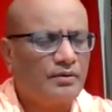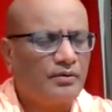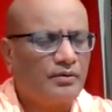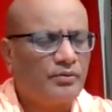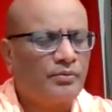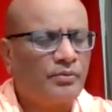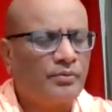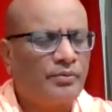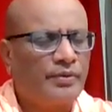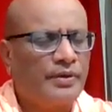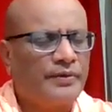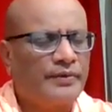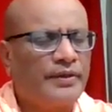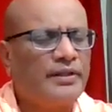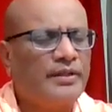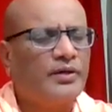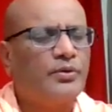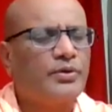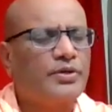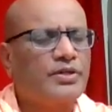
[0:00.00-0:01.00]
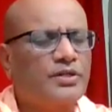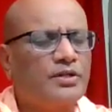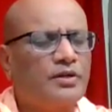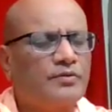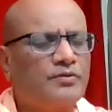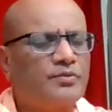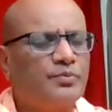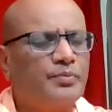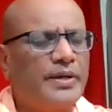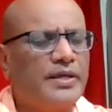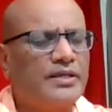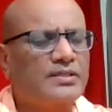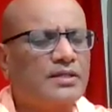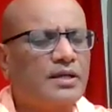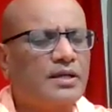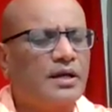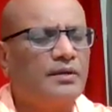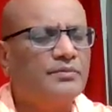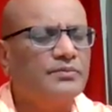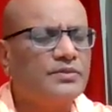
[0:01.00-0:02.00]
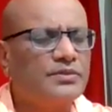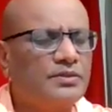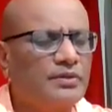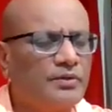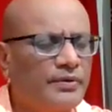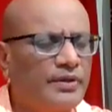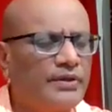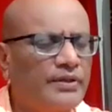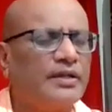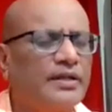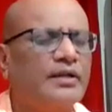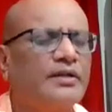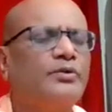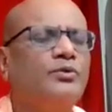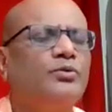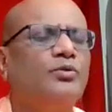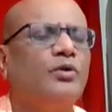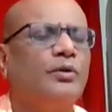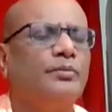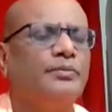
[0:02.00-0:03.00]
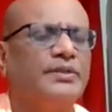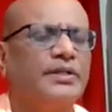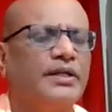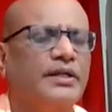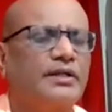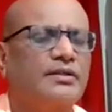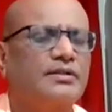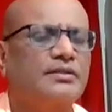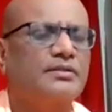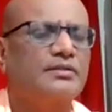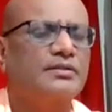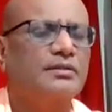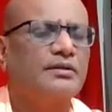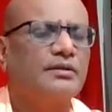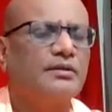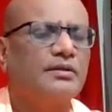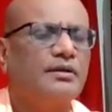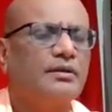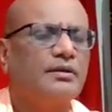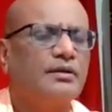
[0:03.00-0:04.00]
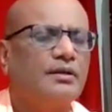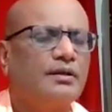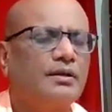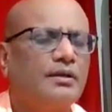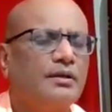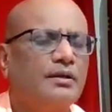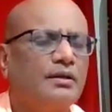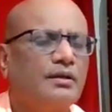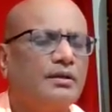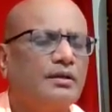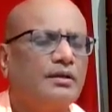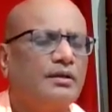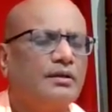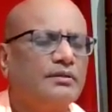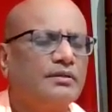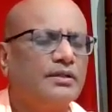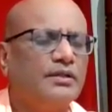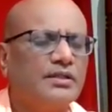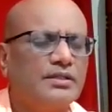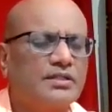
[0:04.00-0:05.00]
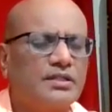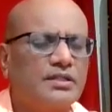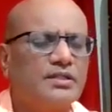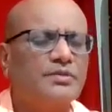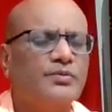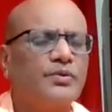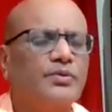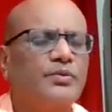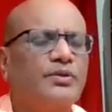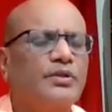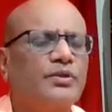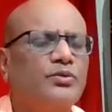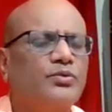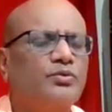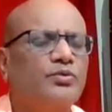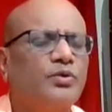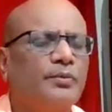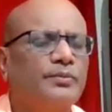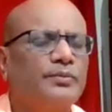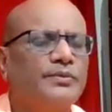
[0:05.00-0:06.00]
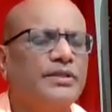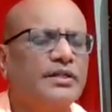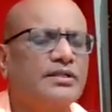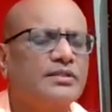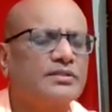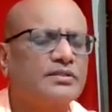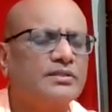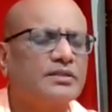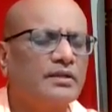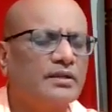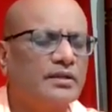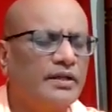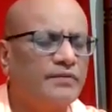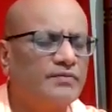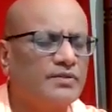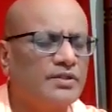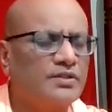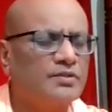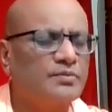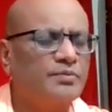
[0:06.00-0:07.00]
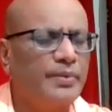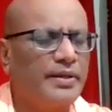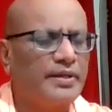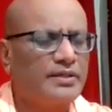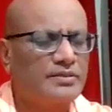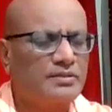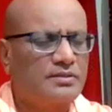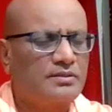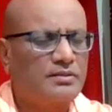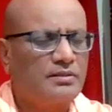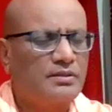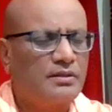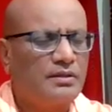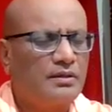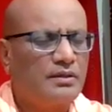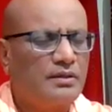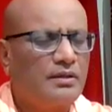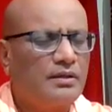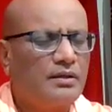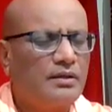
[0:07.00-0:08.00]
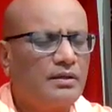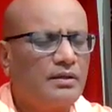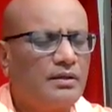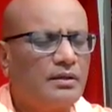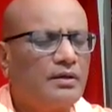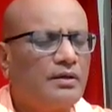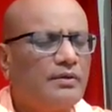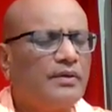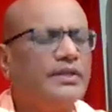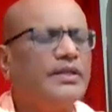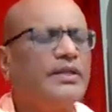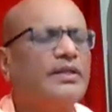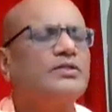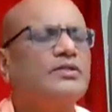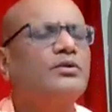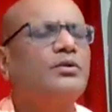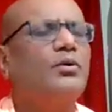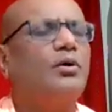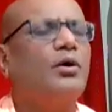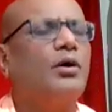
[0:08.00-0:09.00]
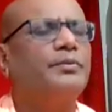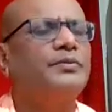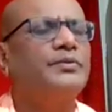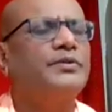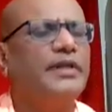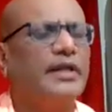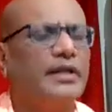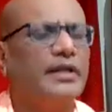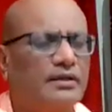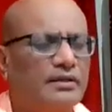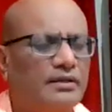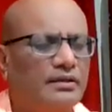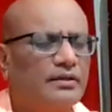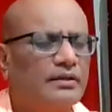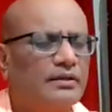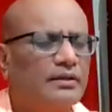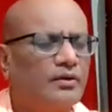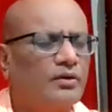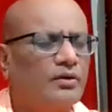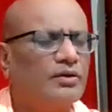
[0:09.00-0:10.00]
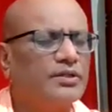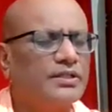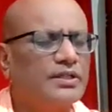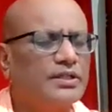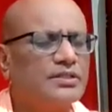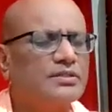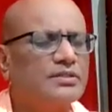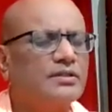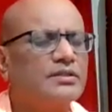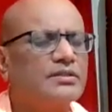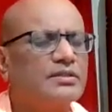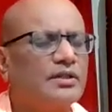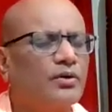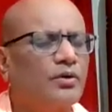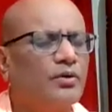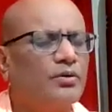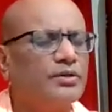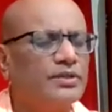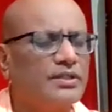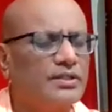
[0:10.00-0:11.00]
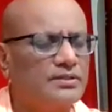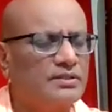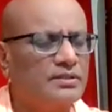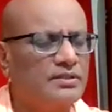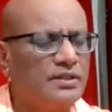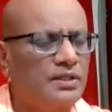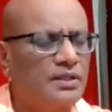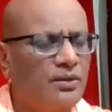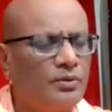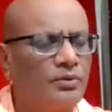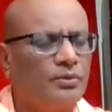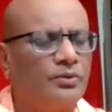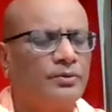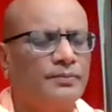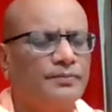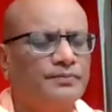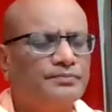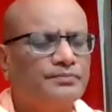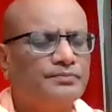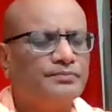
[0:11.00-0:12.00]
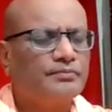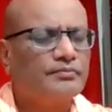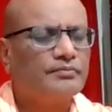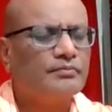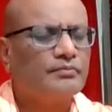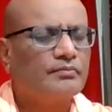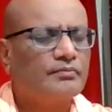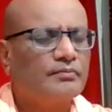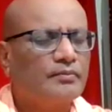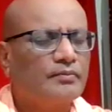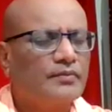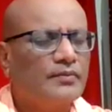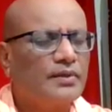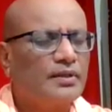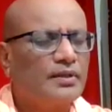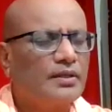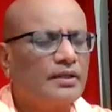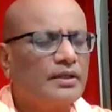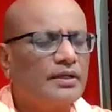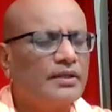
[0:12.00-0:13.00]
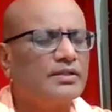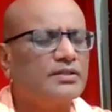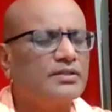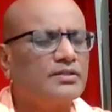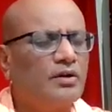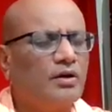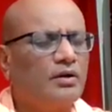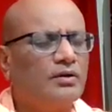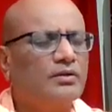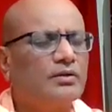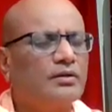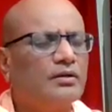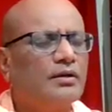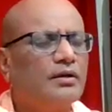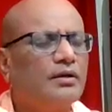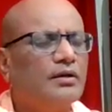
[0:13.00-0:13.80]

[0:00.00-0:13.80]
When the question of space comes, when there are two objects, the distance between the two objects gives a space. When there is no object, consciousness and consciousness alone, it is not